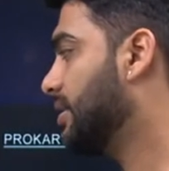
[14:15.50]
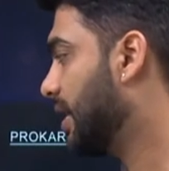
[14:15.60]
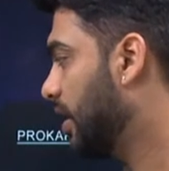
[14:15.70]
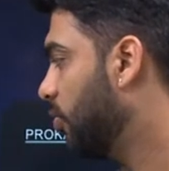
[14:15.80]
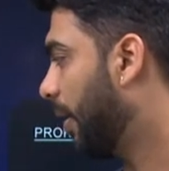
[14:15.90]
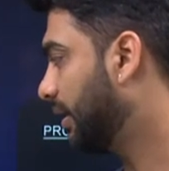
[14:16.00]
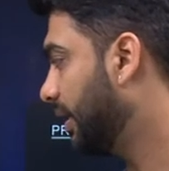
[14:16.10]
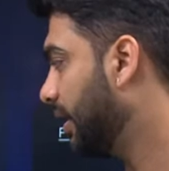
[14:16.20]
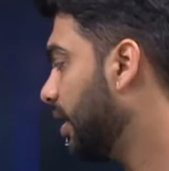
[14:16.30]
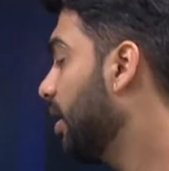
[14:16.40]
and
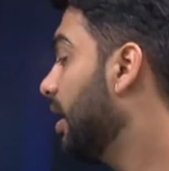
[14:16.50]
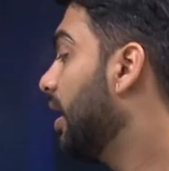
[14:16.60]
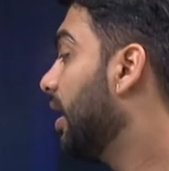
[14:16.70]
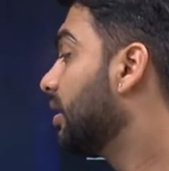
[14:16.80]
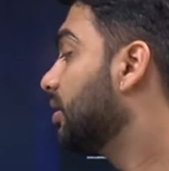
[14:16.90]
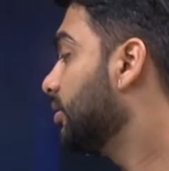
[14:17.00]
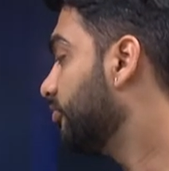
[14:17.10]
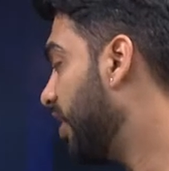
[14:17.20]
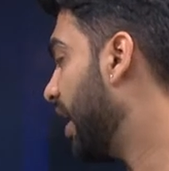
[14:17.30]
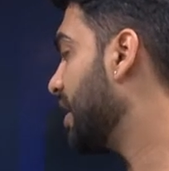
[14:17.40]
cyanobacteria,
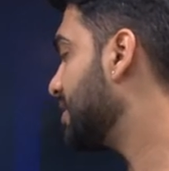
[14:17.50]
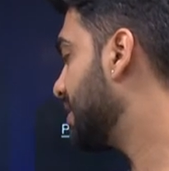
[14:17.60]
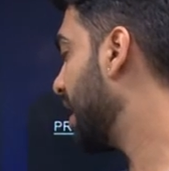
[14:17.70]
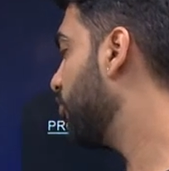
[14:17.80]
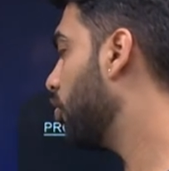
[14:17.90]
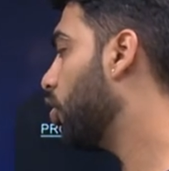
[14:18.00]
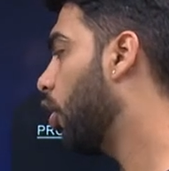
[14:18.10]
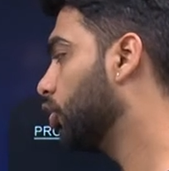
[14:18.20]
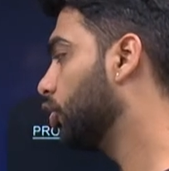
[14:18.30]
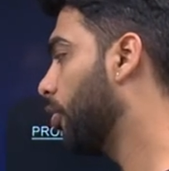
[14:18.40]
whereas cell wall,
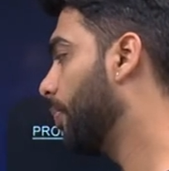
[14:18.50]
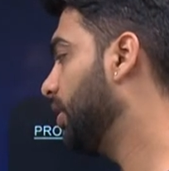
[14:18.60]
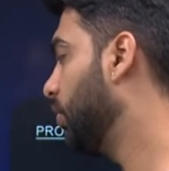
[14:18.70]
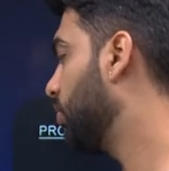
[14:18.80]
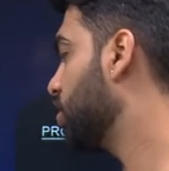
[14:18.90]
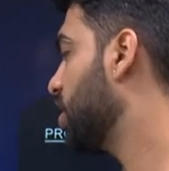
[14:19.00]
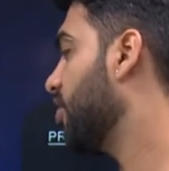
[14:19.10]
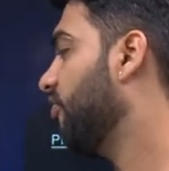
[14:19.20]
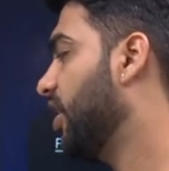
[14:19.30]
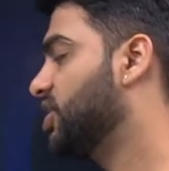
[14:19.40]
autotrophic nutrition
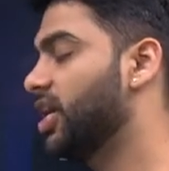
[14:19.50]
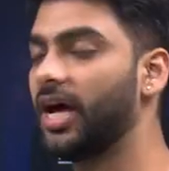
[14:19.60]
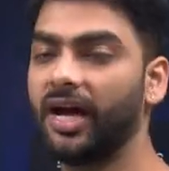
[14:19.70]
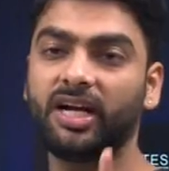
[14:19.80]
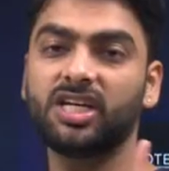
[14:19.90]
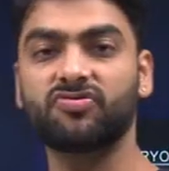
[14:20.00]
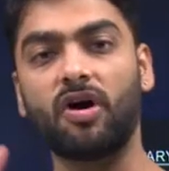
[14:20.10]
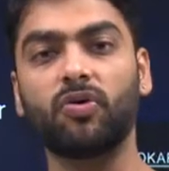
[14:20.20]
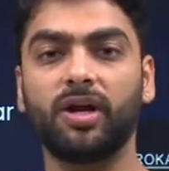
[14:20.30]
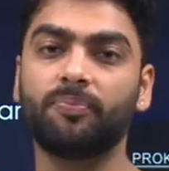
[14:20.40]
and flagella, it is
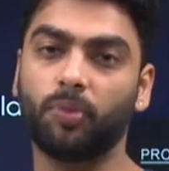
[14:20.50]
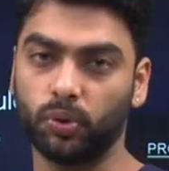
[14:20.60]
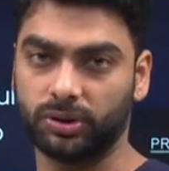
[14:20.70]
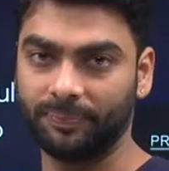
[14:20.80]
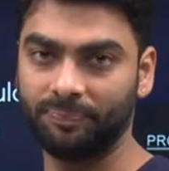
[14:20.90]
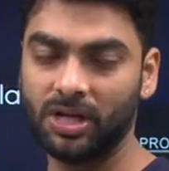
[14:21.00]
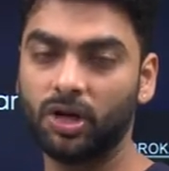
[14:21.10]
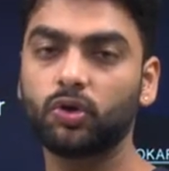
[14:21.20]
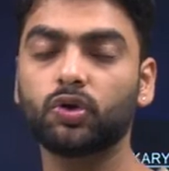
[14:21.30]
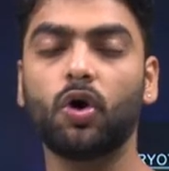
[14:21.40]
found in both.
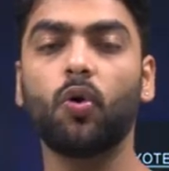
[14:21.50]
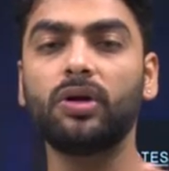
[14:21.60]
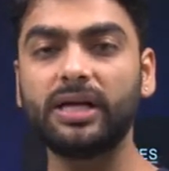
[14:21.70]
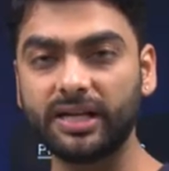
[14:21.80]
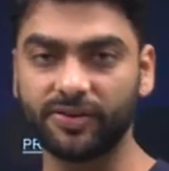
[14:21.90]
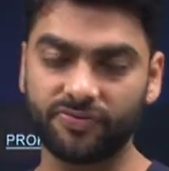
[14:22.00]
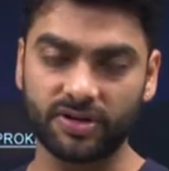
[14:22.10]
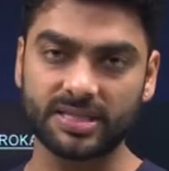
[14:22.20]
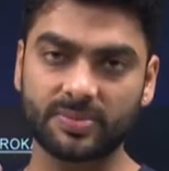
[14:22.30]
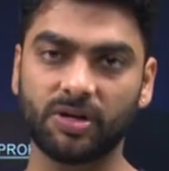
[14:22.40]
So the only
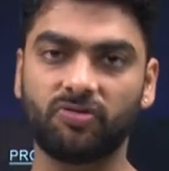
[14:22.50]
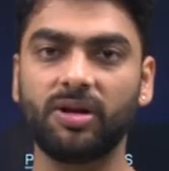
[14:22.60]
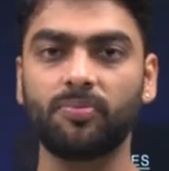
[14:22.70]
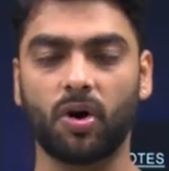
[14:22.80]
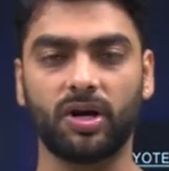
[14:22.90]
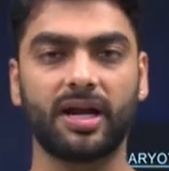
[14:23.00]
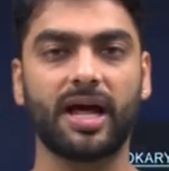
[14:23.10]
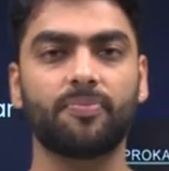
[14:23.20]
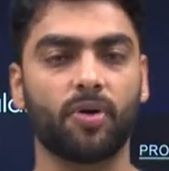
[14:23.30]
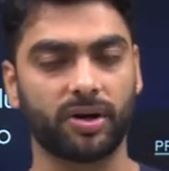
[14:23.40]
difference between
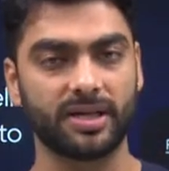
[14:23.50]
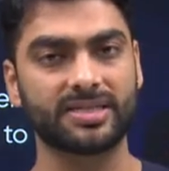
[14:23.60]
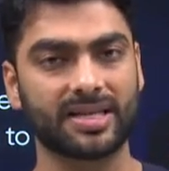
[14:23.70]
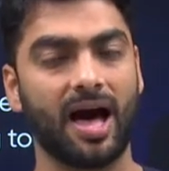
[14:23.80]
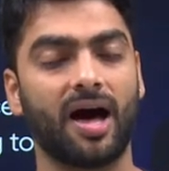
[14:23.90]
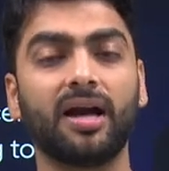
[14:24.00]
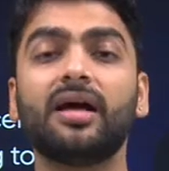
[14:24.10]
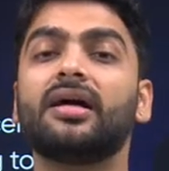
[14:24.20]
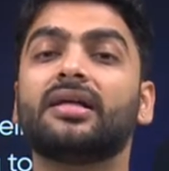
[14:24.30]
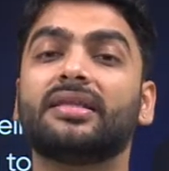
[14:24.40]
Monera and Protists are
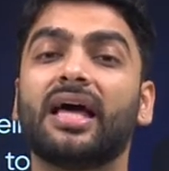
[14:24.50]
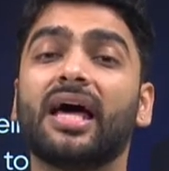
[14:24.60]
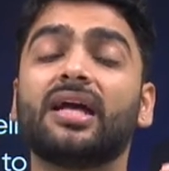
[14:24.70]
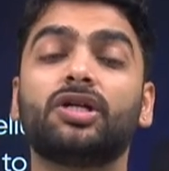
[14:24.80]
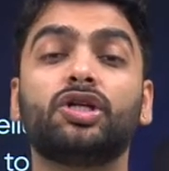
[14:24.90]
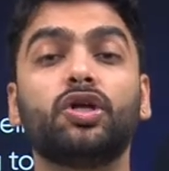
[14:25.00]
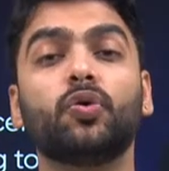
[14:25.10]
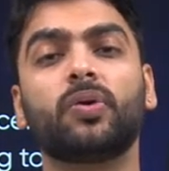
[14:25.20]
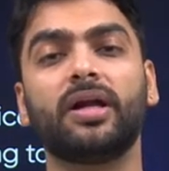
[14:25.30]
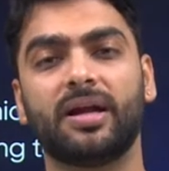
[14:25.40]
their
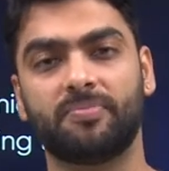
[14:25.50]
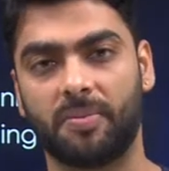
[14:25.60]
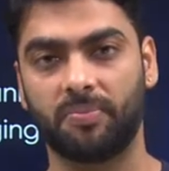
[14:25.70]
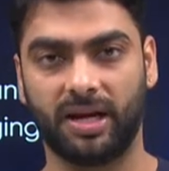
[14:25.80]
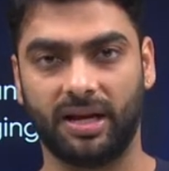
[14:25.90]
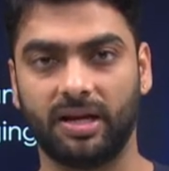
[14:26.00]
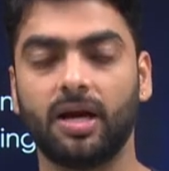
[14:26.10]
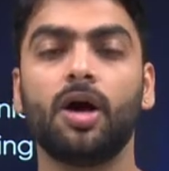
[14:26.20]
nuclear membrane.